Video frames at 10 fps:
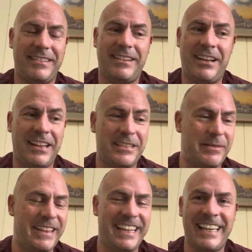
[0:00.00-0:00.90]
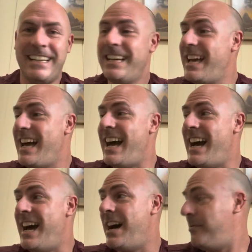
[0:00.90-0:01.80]
I'll explain that later.
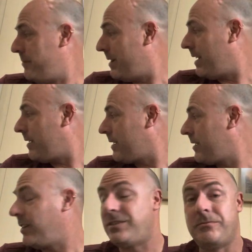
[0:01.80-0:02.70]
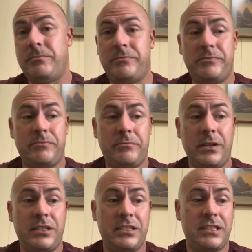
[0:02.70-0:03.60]
I've got some
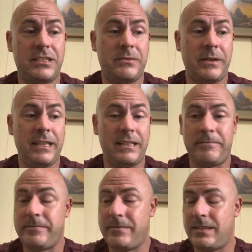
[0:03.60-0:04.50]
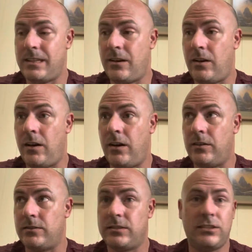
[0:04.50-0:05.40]
purchases as well, so
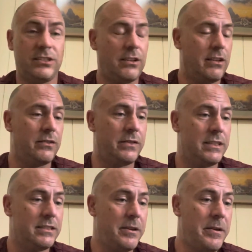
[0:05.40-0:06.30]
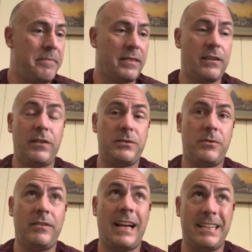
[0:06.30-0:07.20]
I'll show you those first. The first
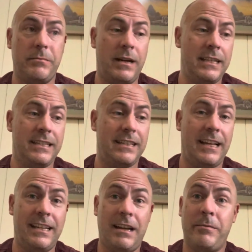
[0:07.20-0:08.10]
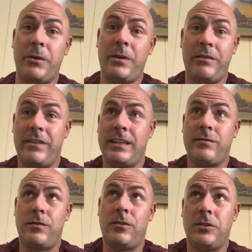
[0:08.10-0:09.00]
one I didn't buy, I've been waiting for this
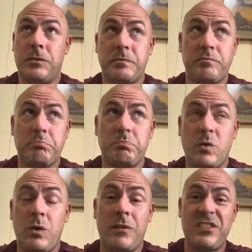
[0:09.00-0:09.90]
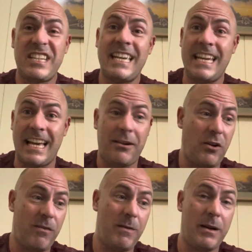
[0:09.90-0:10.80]
for almost a year now
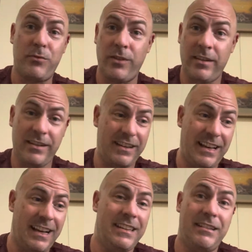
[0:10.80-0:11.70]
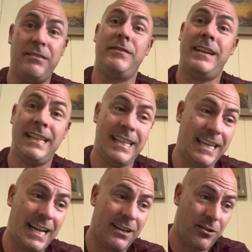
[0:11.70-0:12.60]
off my brother, and
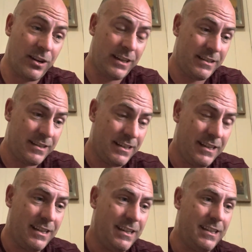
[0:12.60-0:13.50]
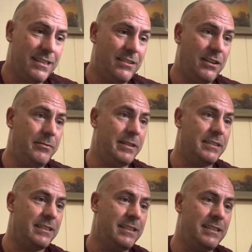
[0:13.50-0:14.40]
finally I got it. So I hope you can
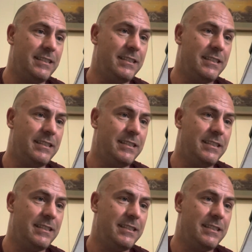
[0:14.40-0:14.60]
see this.